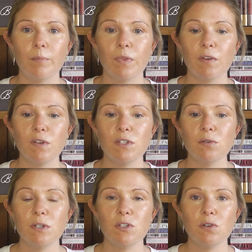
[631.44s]
if you're
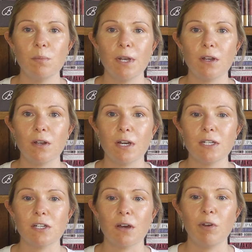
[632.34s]
doing Zoom in at night
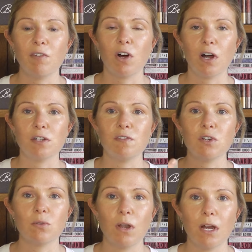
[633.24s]
time and you've got
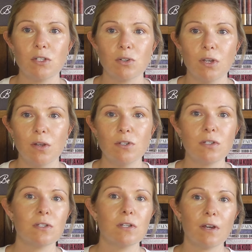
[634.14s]
artificial light on you,
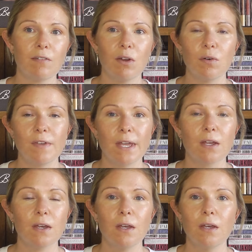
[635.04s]
just have a little
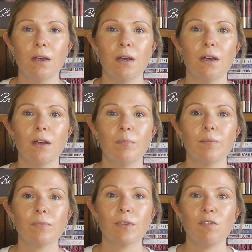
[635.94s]
think
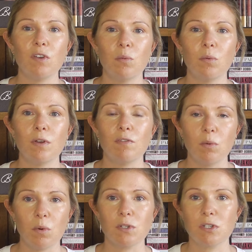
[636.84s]
if
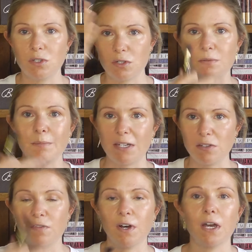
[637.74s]
you want to just
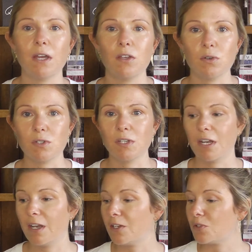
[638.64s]
mattify your
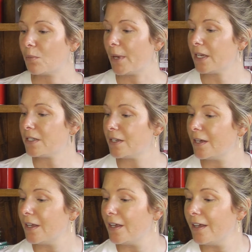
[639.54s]
skin a little bit.
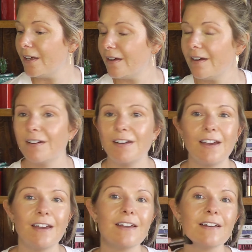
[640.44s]

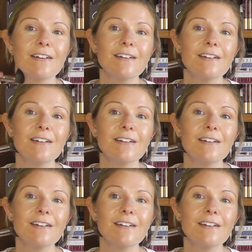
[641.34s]
Okay.